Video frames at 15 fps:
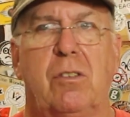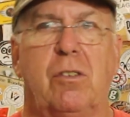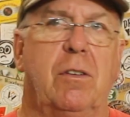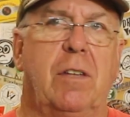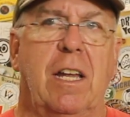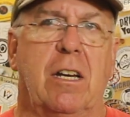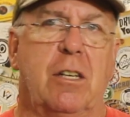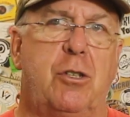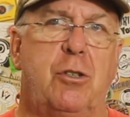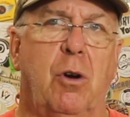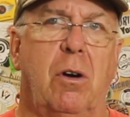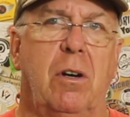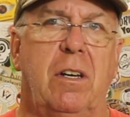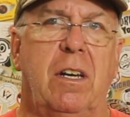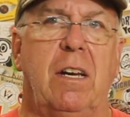so then I
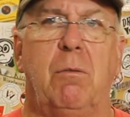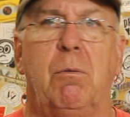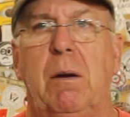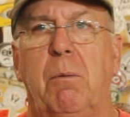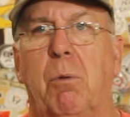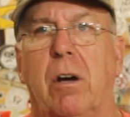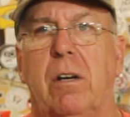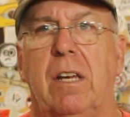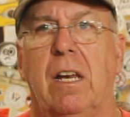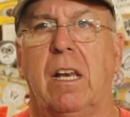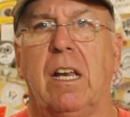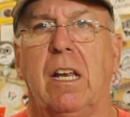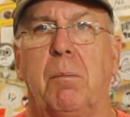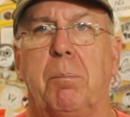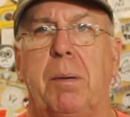shortened it, reworked it a
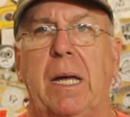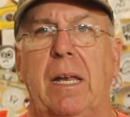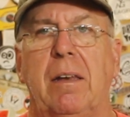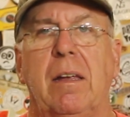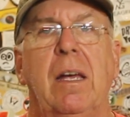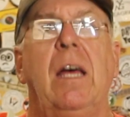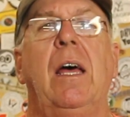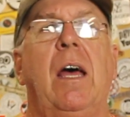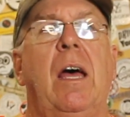little bit.